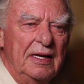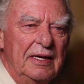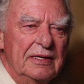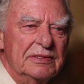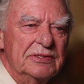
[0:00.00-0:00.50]

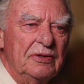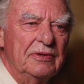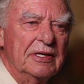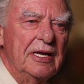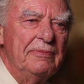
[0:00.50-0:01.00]
and sold
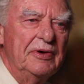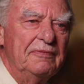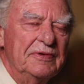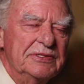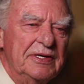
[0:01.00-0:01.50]
the company
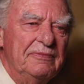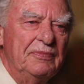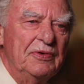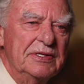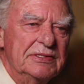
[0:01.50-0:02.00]
for
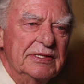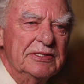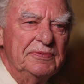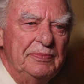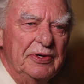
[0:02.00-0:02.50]

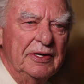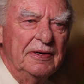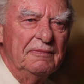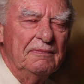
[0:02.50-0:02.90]
$7.6 billion.